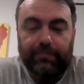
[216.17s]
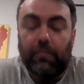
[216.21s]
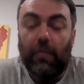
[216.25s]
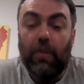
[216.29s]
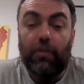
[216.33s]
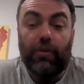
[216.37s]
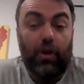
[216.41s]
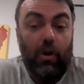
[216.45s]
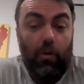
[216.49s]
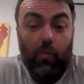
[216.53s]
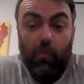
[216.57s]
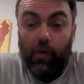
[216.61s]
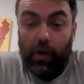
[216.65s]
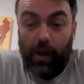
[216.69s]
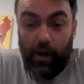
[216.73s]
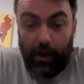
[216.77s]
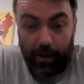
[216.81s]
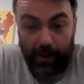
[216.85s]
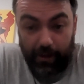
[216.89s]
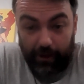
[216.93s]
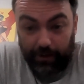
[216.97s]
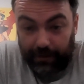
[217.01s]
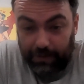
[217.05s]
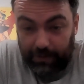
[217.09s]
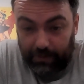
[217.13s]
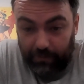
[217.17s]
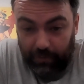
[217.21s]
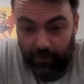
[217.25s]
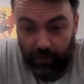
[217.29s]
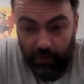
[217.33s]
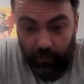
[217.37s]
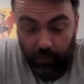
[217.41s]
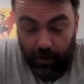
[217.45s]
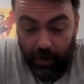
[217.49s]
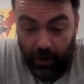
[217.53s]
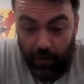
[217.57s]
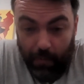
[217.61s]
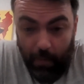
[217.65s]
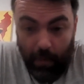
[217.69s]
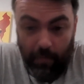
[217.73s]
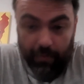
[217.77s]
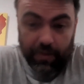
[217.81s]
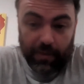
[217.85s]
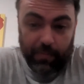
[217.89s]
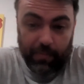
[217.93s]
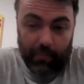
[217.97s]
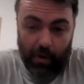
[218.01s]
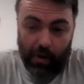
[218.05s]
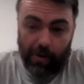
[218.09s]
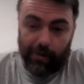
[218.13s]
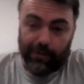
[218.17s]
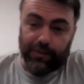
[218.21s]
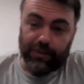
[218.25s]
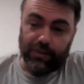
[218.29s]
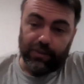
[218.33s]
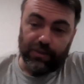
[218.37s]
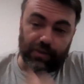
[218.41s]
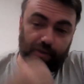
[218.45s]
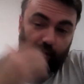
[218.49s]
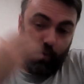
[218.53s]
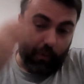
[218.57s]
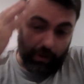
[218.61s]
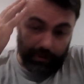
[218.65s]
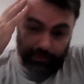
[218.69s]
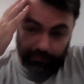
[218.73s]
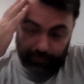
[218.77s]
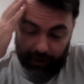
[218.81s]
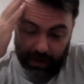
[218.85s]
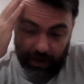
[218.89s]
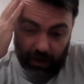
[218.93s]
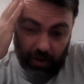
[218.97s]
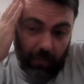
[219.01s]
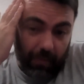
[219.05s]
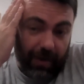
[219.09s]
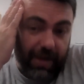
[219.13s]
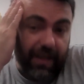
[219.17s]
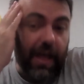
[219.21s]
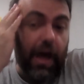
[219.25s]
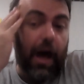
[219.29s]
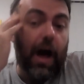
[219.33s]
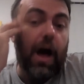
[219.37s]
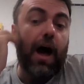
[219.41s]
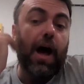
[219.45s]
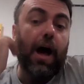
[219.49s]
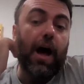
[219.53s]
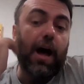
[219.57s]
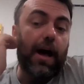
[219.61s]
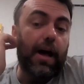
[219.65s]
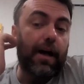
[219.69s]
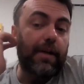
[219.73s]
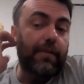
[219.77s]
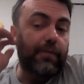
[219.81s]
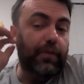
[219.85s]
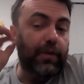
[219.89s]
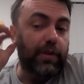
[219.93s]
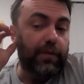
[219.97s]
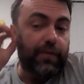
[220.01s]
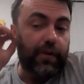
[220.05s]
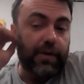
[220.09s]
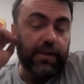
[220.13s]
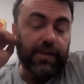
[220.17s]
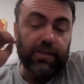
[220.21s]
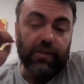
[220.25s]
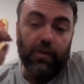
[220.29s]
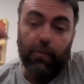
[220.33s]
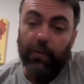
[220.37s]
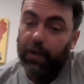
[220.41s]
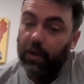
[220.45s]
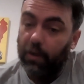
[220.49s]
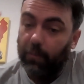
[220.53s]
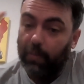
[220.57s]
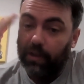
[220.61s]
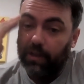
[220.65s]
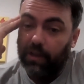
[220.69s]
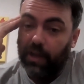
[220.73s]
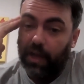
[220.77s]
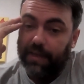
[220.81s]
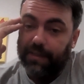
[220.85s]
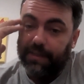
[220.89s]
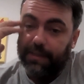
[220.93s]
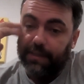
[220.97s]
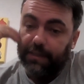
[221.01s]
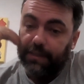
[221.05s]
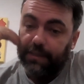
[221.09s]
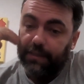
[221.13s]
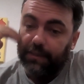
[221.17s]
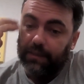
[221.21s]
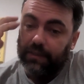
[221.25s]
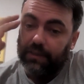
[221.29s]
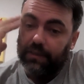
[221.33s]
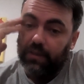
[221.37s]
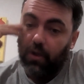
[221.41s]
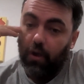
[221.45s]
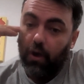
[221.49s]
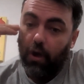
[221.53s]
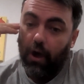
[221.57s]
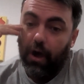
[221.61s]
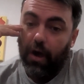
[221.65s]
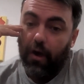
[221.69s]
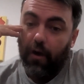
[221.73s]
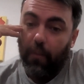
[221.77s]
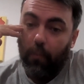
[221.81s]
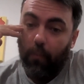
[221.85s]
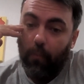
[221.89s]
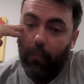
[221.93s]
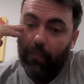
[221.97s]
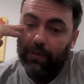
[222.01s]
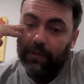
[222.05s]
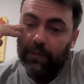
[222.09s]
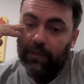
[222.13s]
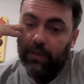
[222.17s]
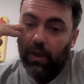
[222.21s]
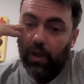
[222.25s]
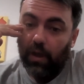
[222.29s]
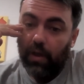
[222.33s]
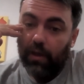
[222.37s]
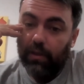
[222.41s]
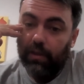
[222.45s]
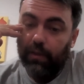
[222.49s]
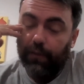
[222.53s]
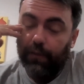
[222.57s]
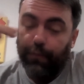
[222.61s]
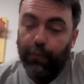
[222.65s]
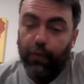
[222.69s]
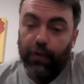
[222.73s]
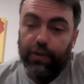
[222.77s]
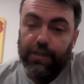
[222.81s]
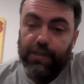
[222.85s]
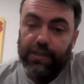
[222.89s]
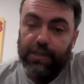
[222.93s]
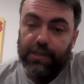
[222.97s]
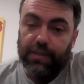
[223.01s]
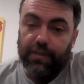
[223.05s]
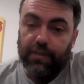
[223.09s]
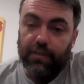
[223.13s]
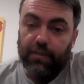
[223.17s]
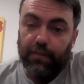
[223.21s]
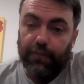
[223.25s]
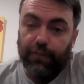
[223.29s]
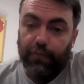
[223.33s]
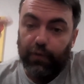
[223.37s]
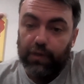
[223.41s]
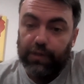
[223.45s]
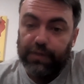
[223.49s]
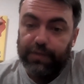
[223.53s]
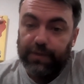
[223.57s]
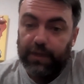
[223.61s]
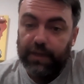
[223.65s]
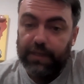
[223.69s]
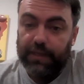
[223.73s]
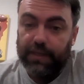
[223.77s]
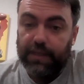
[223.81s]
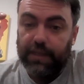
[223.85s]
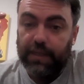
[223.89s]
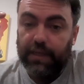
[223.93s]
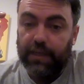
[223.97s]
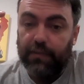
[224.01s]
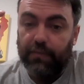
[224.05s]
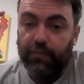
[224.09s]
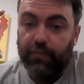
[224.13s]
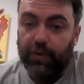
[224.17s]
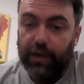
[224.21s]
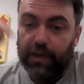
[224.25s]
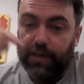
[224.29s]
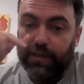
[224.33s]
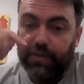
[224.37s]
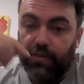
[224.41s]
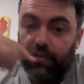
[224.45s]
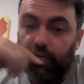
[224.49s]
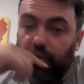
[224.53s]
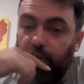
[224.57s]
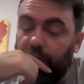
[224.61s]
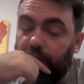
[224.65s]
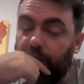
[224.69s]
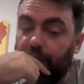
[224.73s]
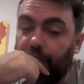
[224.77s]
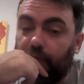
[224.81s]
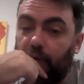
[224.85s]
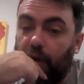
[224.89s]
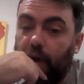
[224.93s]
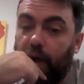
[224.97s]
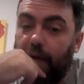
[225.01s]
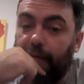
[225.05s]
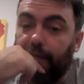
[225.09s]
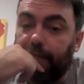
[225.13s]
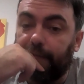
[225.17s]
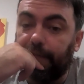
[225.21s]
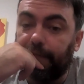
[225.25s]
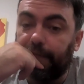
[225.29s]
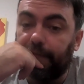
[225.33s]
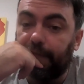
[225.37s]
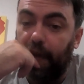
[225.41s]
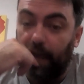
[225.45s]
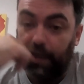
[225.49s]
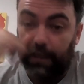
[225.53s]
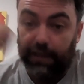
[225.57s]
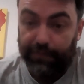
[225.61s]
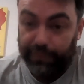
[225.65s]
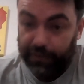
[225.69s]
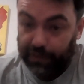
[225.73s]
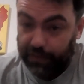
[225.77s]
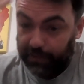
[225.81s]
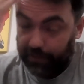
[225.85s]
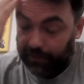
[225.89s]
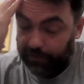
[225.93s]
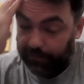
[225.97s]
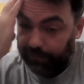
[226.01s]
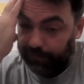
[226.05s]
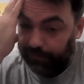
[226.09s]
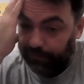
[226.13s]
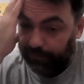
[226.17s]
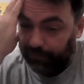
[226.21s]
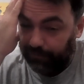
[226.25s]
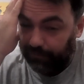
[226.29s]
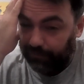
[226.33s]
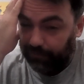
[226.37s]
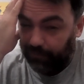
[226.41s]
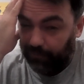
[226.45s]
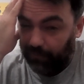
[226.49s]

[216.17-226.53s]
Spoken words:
You know what? What I remember the most was when I got my car for the first time. When I got my license, the first thing I did when I learned to drive, because I lived in